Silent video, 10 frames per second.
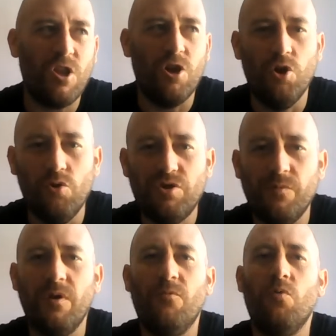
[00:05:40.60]
lose
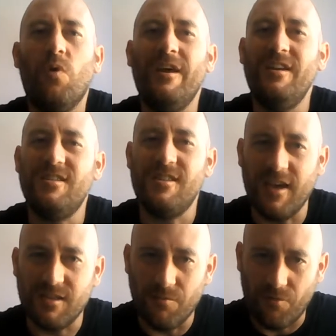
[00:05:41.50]
a bit more weight. He needs to
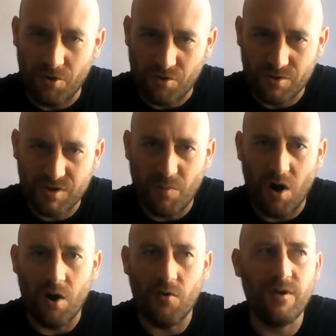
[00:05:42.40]
get some very good
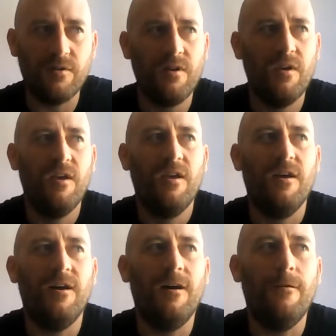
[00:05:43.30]
sparring,
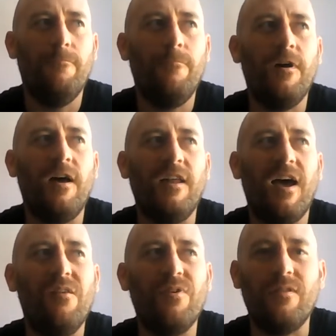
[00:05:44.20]
and
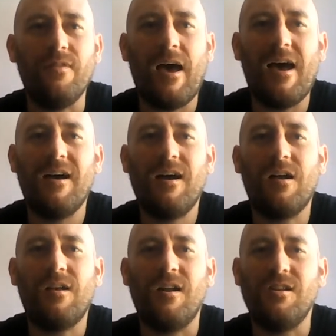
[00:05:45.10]
having that
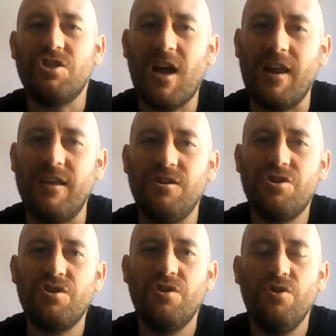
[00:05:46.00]
kind of
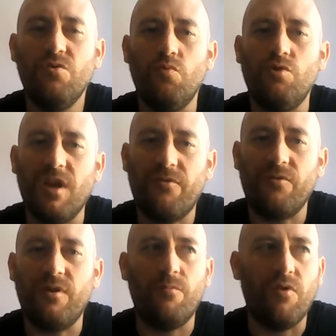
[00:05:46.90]
challenge will
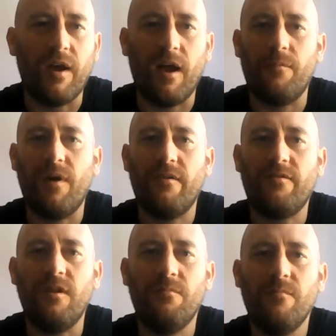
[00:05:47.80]
definitely bring out the
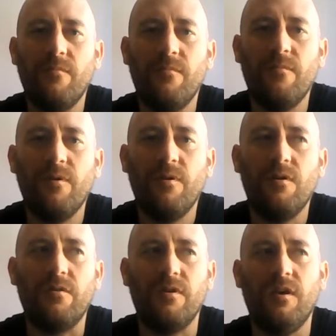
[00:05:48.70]
best in him.
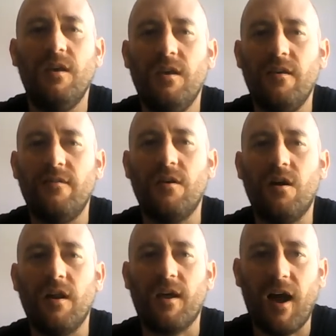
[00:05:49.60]
I think he is the
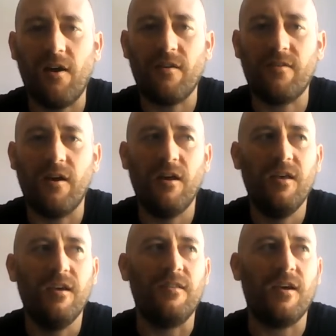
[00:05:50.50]
kind of character
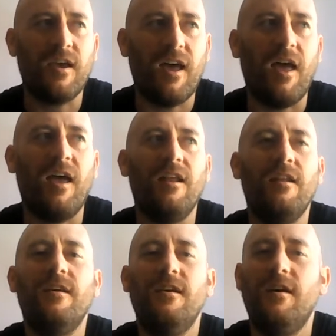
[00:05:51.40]
that
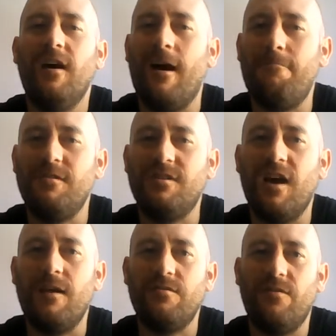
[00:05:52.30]
can up his
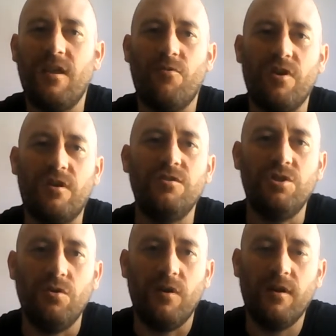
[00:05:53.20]
games. If anybody can
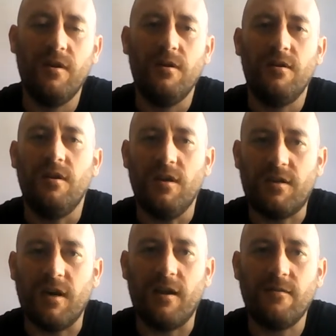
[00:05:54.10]
do it, he
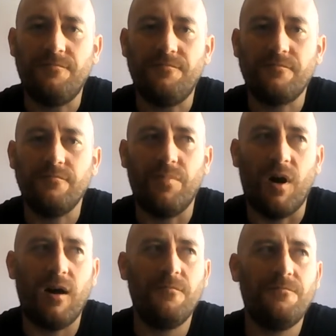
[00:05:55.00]
can.
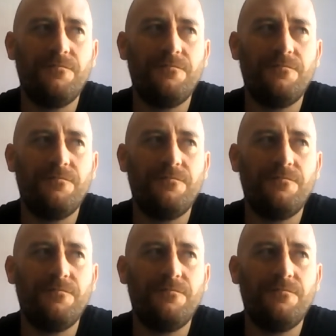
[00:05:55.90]
But